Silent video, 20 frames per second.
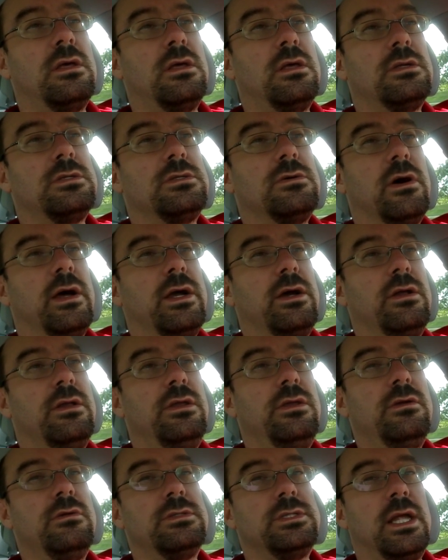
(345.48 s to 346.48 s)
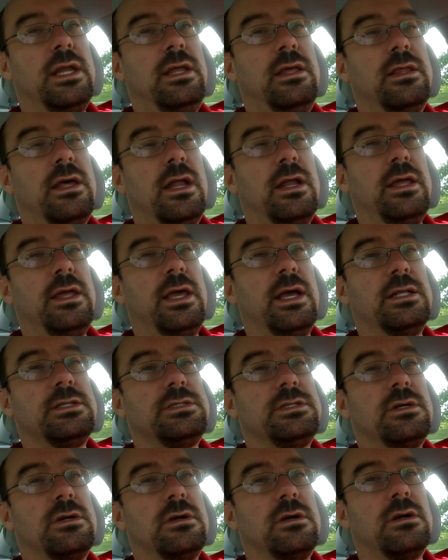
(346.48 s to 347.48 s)
So I couldn't use any of that
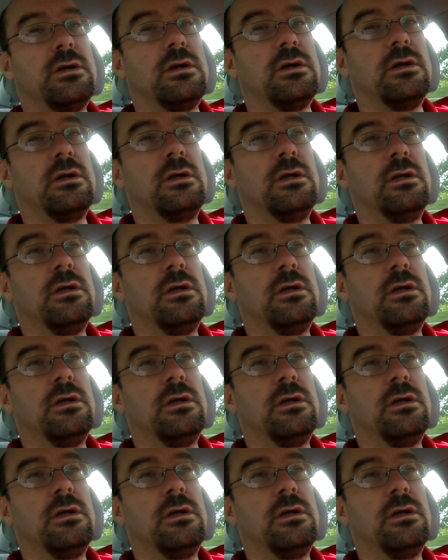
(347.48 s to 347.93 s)
against her.